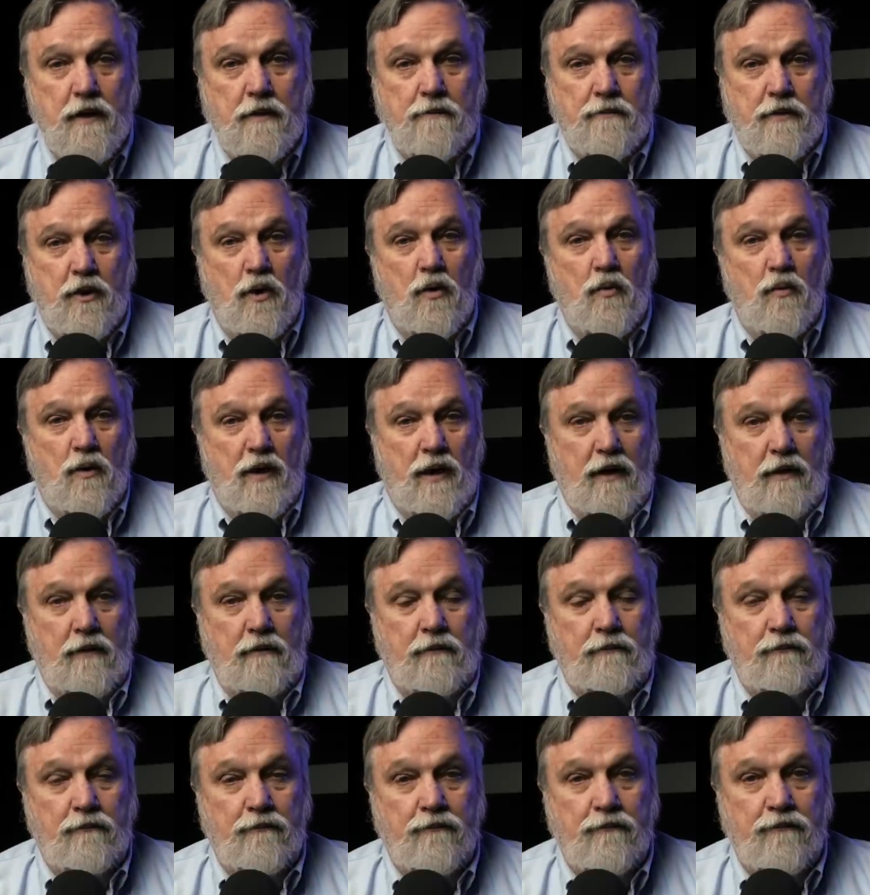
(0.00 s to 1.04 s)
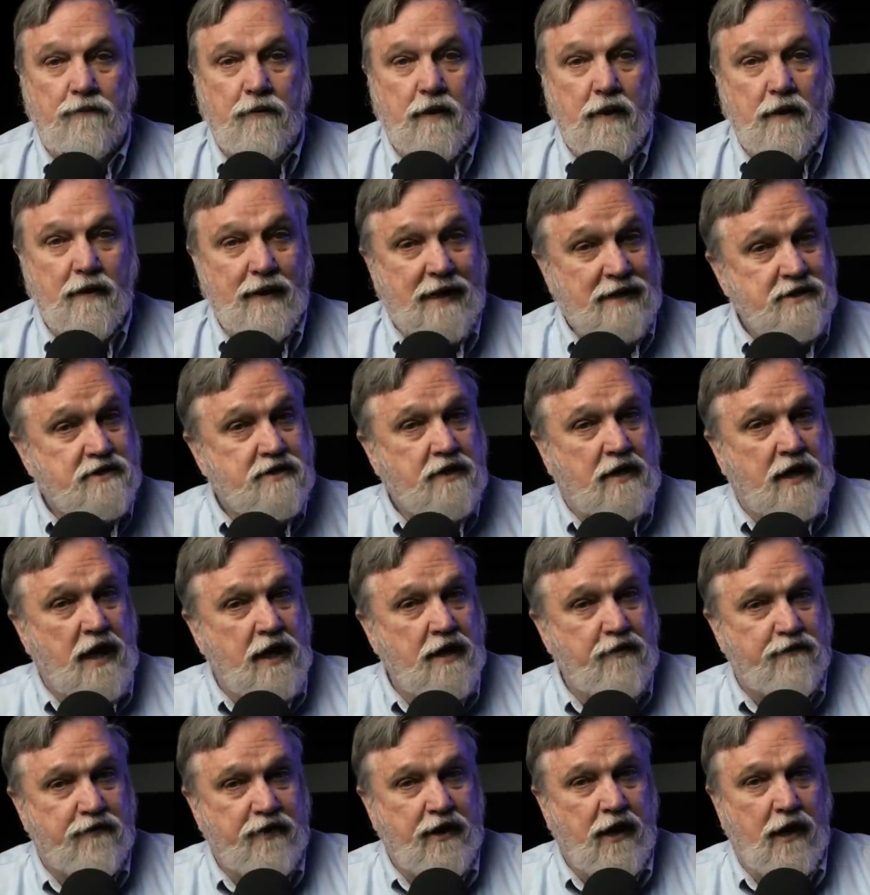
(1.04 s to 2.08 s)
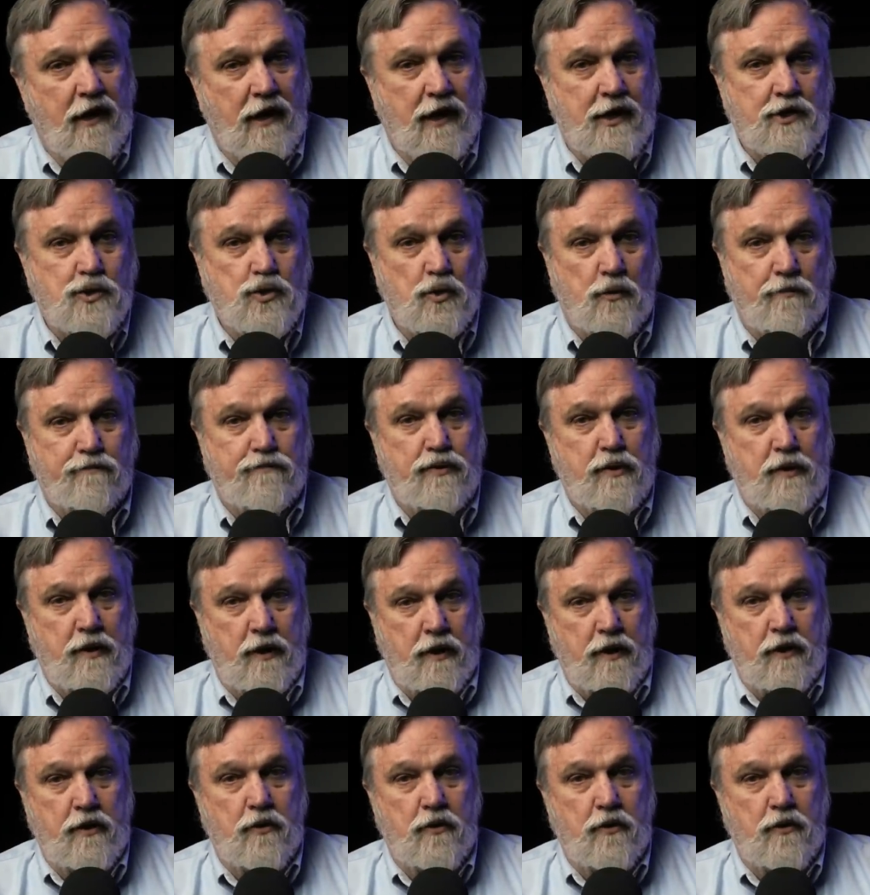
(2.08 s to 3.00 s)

But oh well. That's the kind of intellectual pudding